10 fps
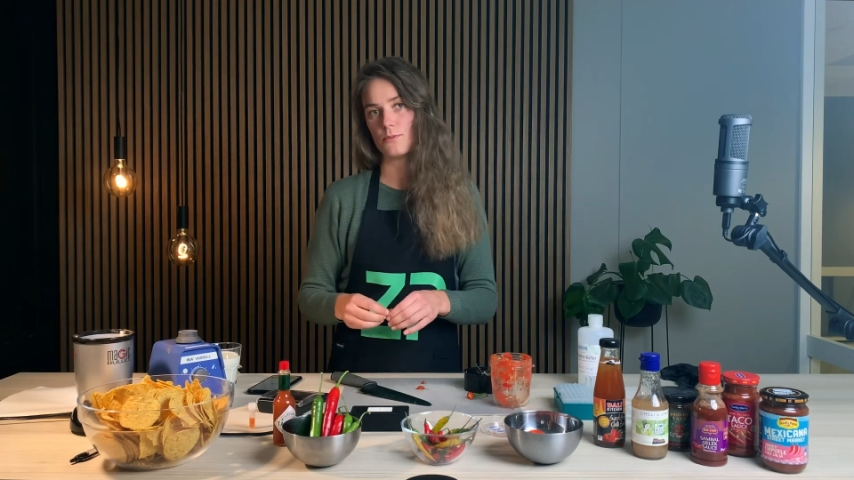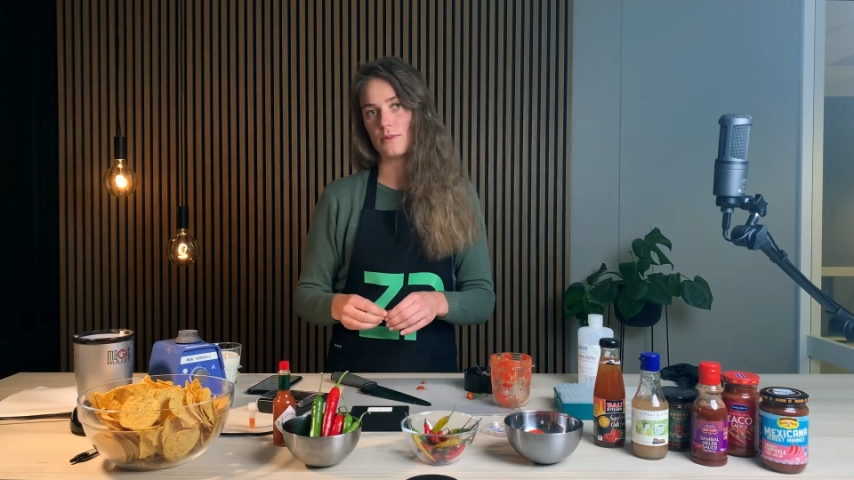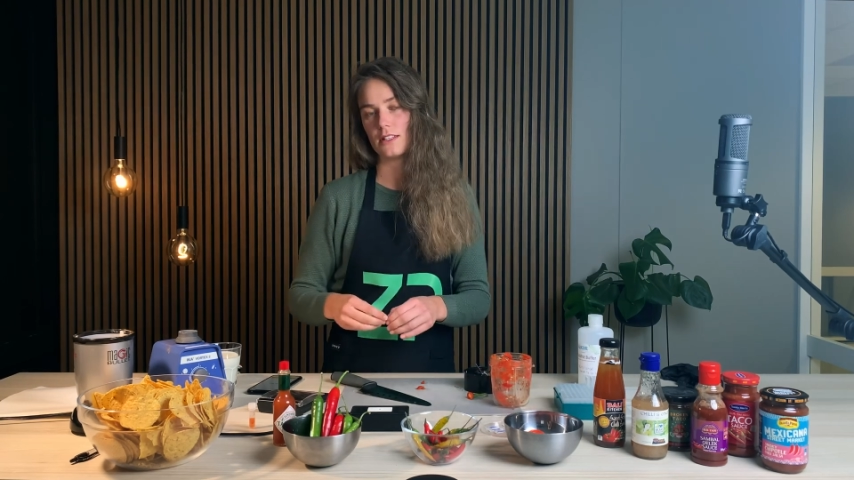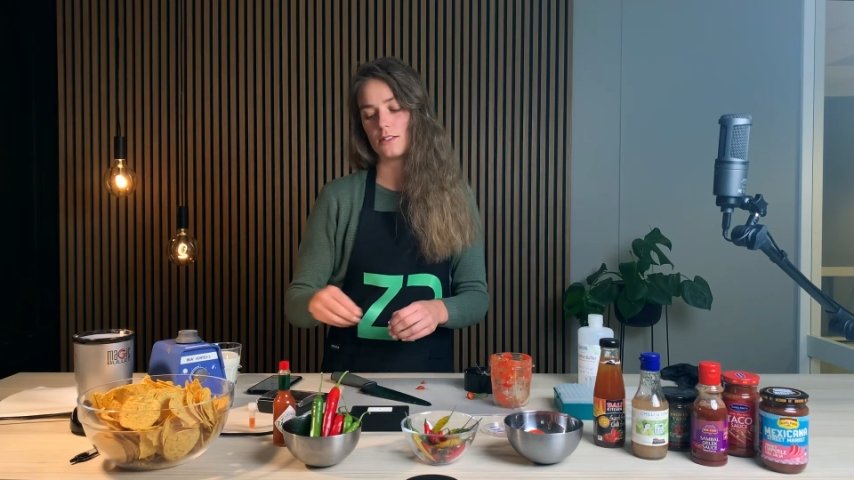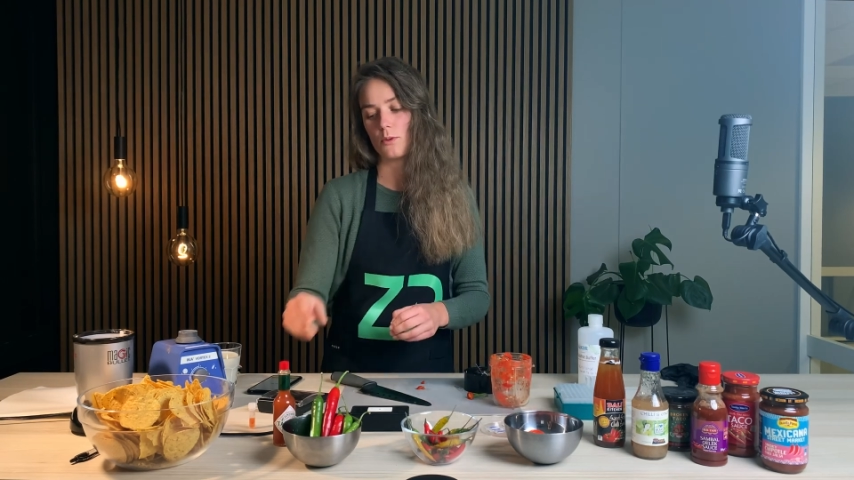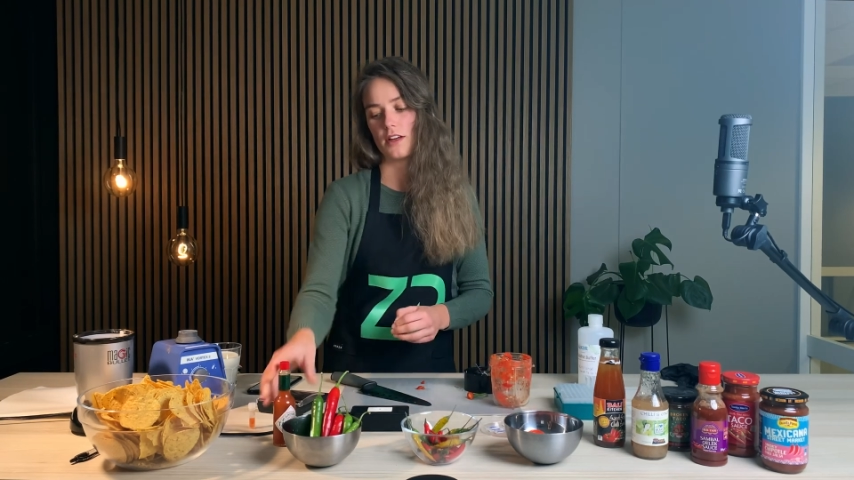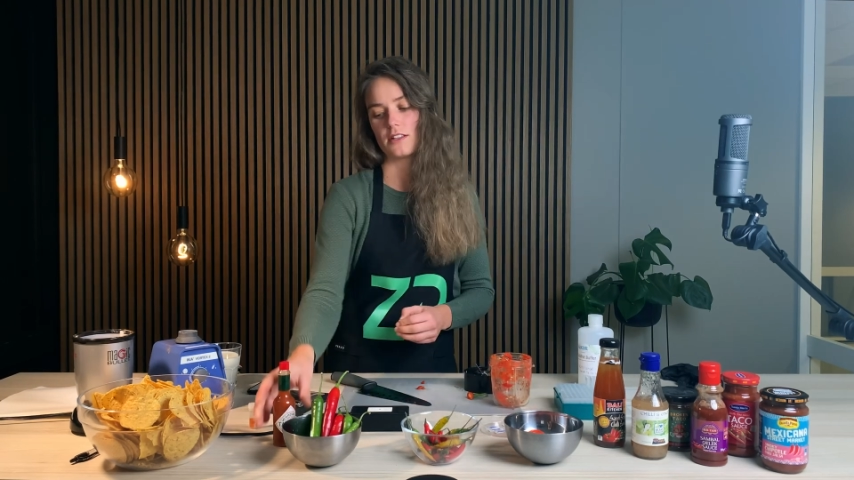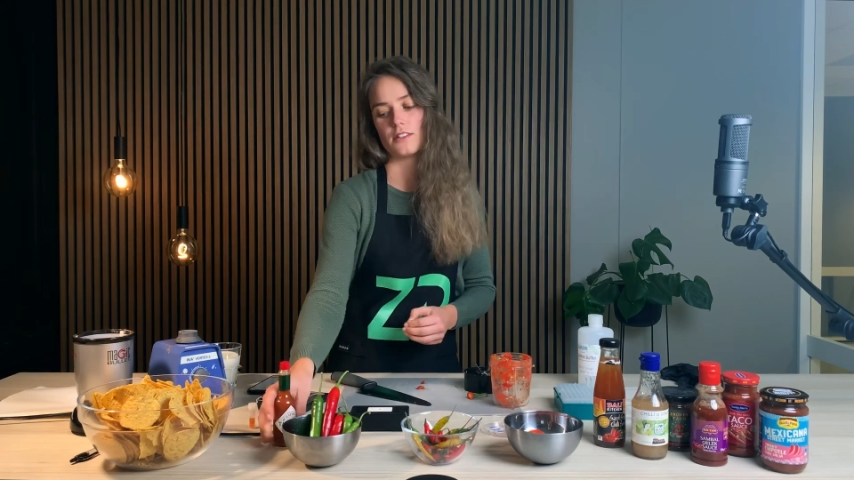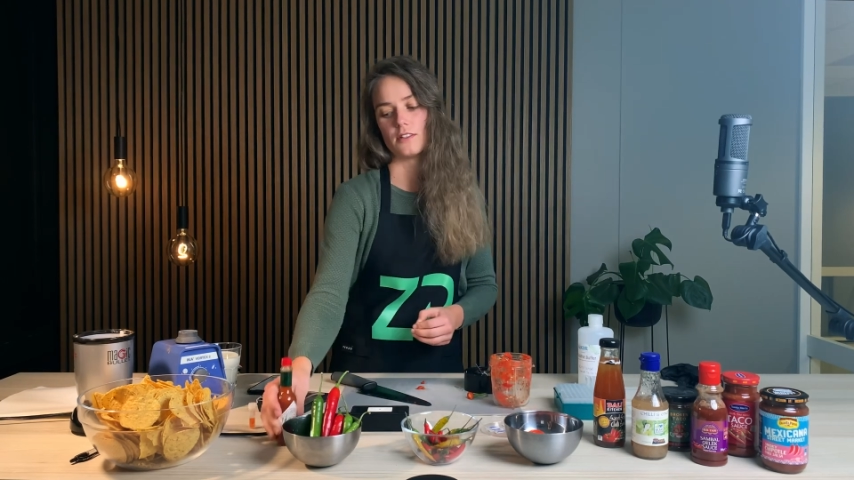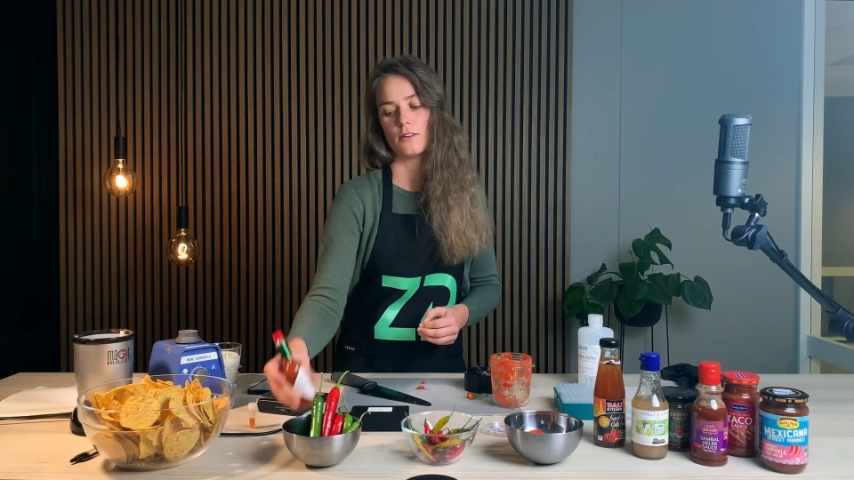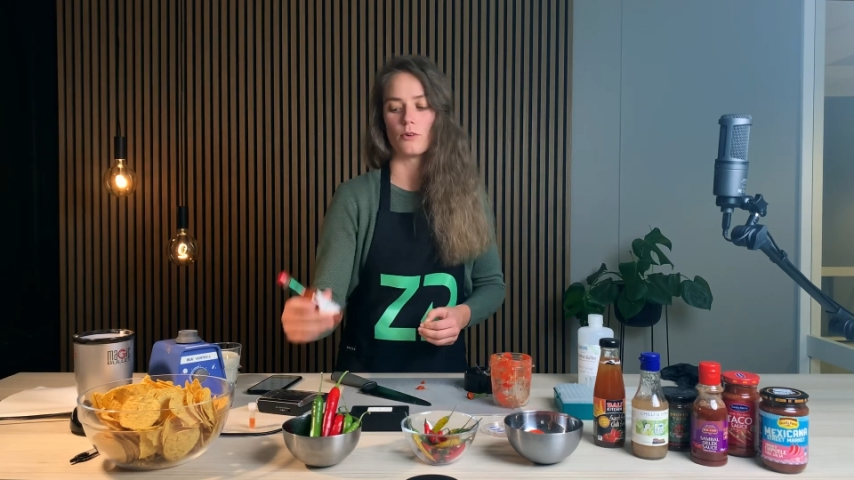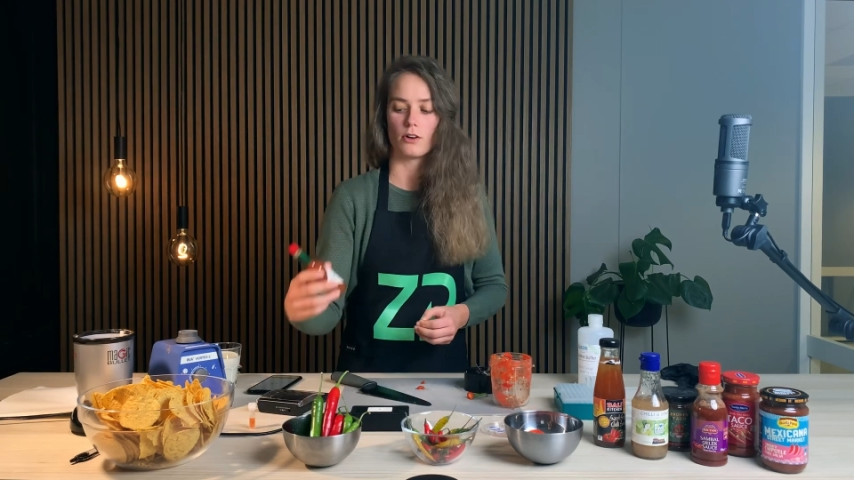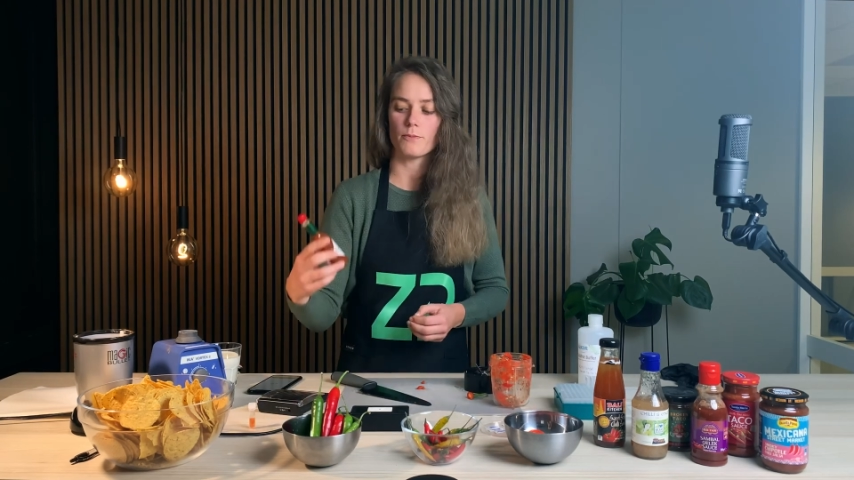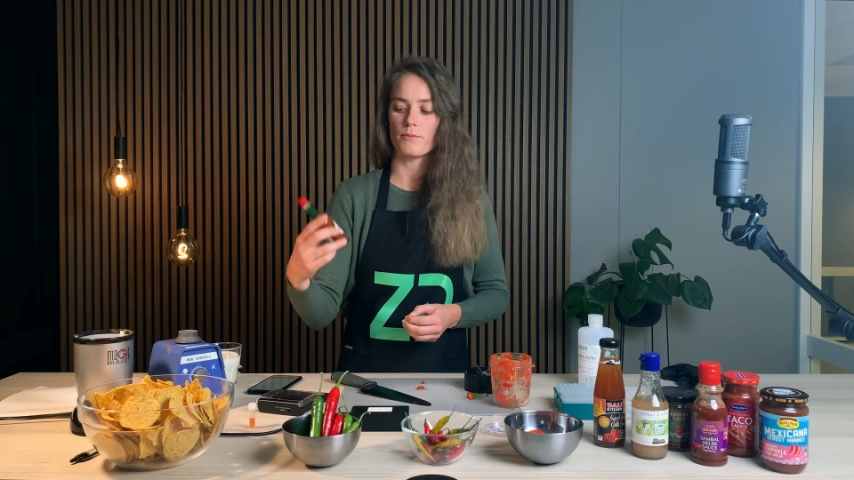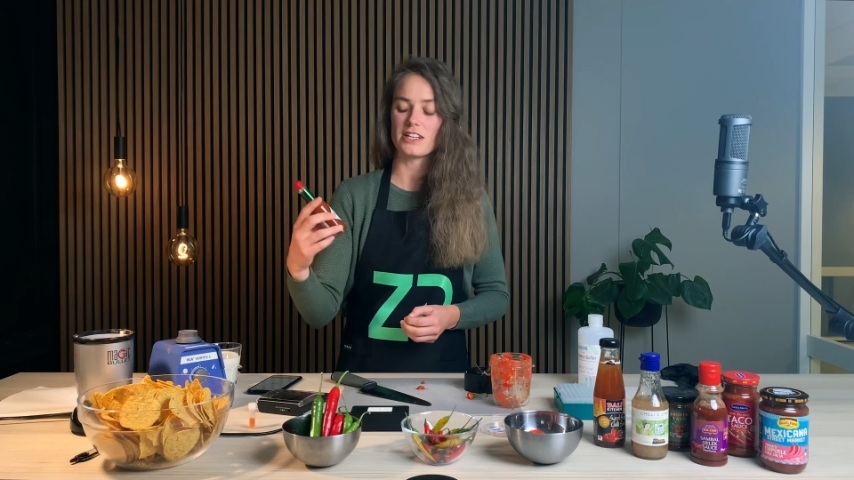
to be 2000 or